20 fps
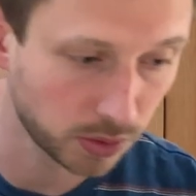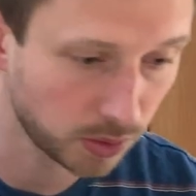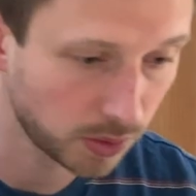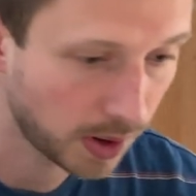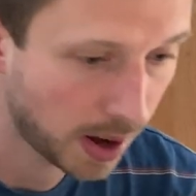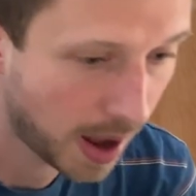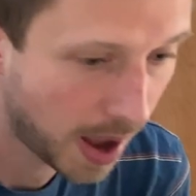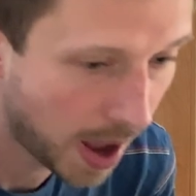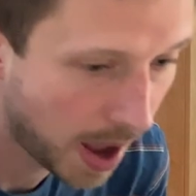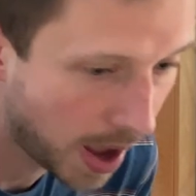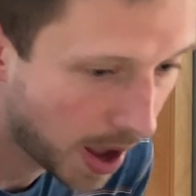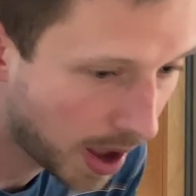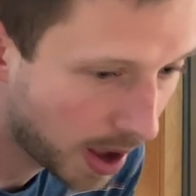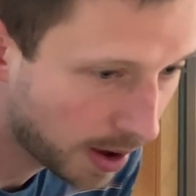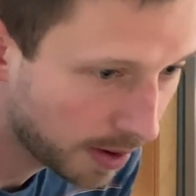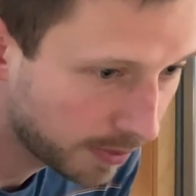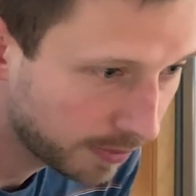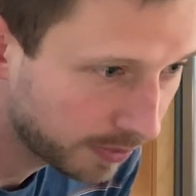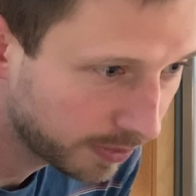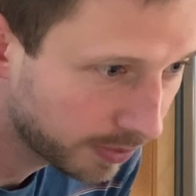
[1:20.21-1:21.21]
who
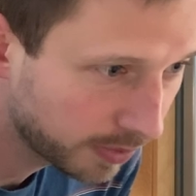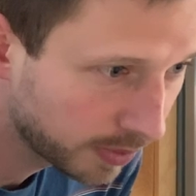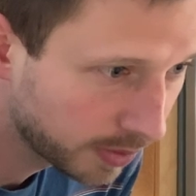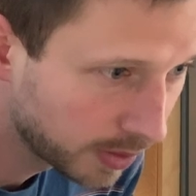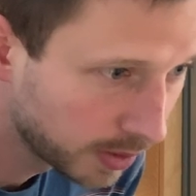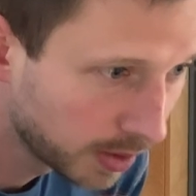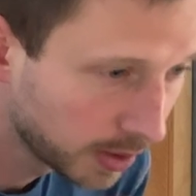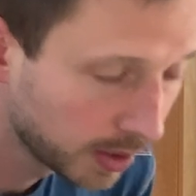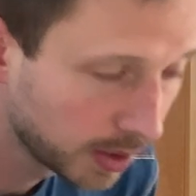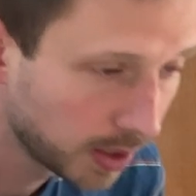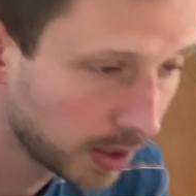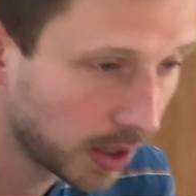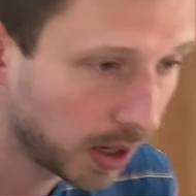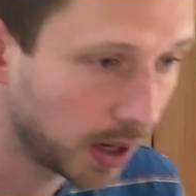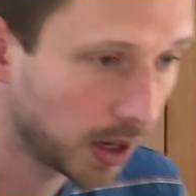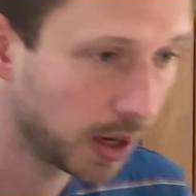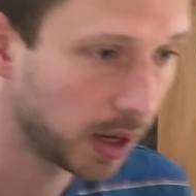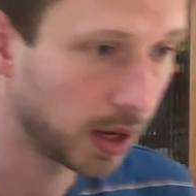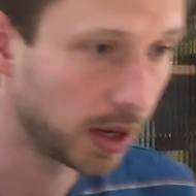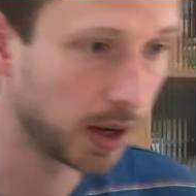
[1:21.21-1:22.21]
have
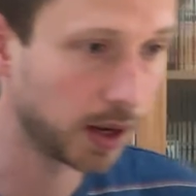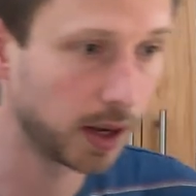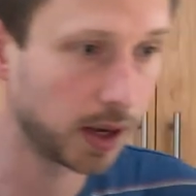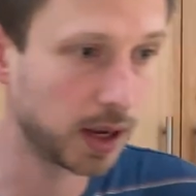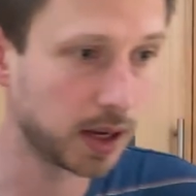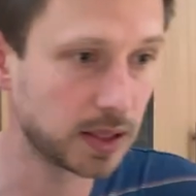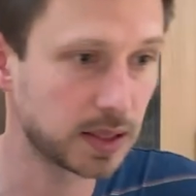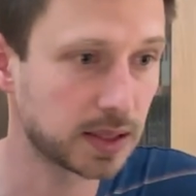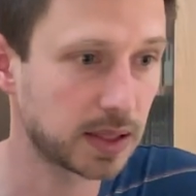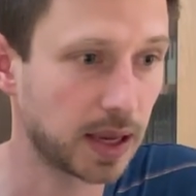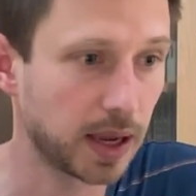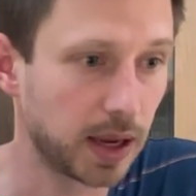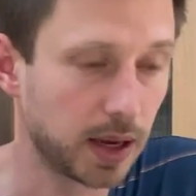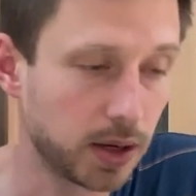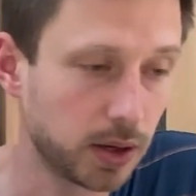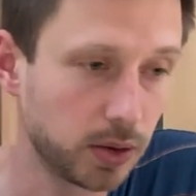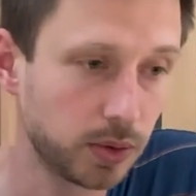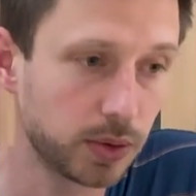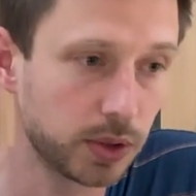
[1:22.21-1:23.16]
a scale,